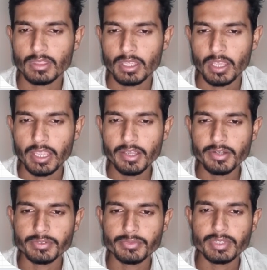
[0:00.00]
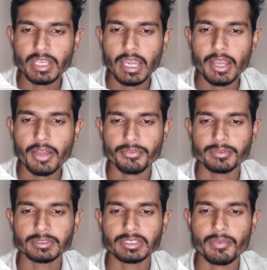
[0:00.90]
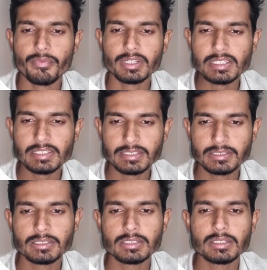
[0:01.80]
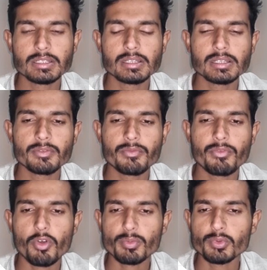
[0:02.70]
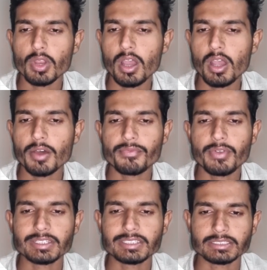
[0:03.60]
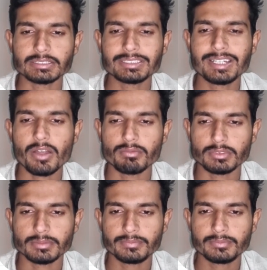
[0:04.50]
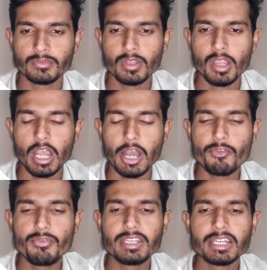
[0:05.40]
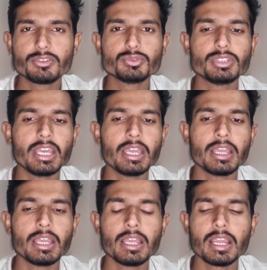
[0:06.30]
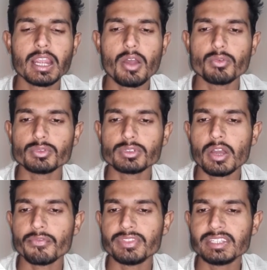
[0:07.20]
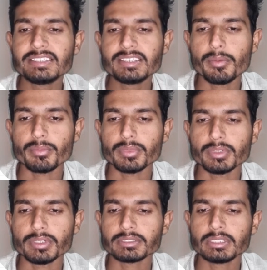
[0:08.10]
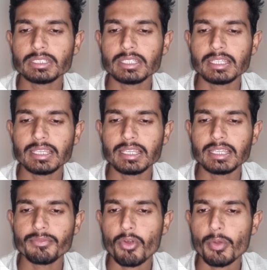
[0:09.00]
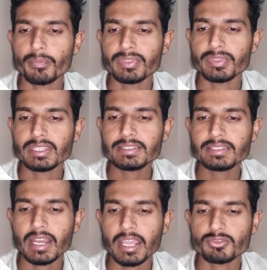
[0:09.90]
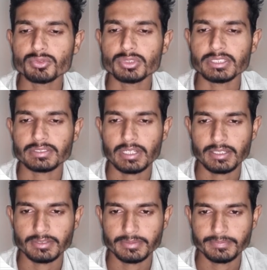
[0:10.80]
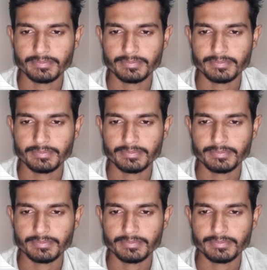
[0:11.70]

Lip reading: Here we have the first formula or function count. How we can do the count of these numbers from this range to this range.